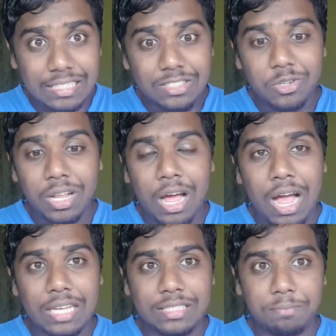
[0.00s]
you all
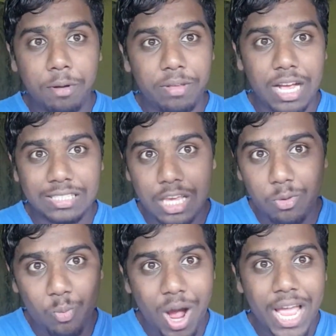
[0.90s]
are ask, probably
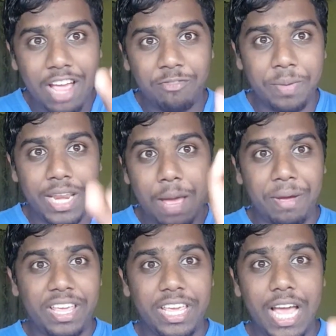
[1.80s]
asking why I've been
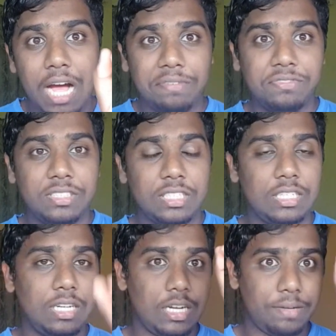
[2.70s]
MIA
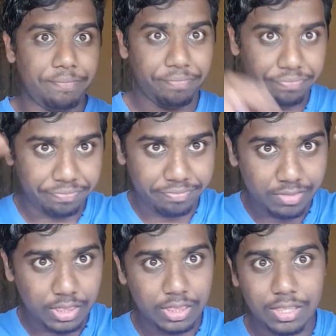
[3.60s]
after
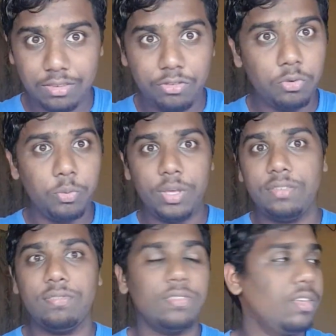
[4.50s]
two
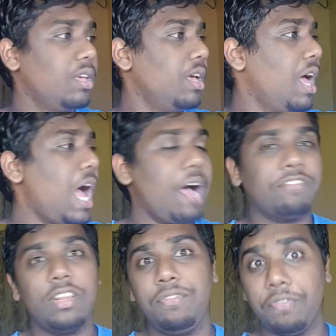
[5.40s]
weeks
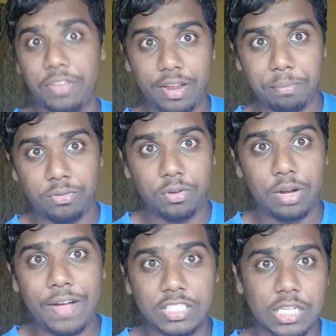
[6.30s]
after the 50th episode
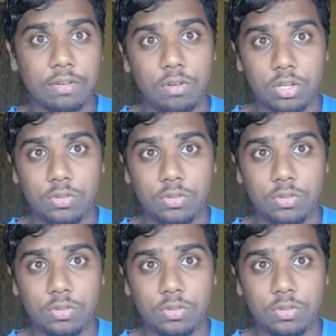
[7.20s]
of Hashtag Vlogs